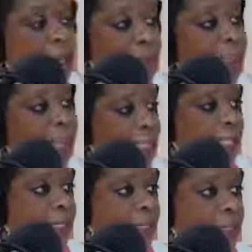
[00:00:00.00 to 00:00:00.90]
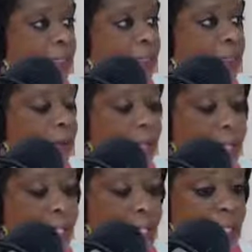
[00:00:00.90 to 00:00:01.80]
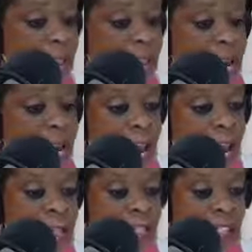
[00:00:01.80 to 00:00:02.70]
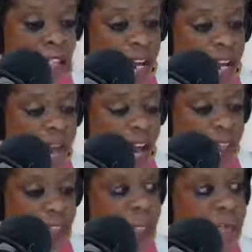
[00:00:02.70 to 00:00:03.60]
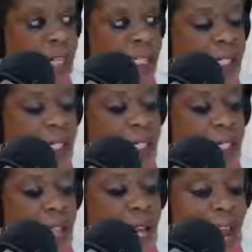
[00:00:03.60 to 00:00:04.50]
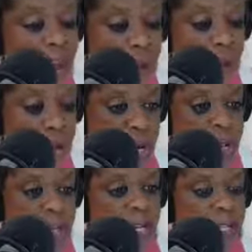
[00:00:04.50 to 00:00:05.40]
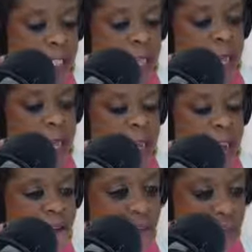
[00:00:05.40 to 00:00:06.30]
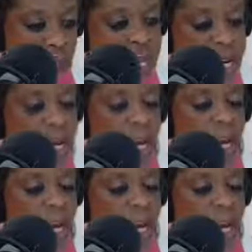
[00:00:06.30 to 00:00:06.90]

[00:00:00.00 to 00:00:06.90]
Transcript: 3 months right and inside of that 3 months every week a tip every week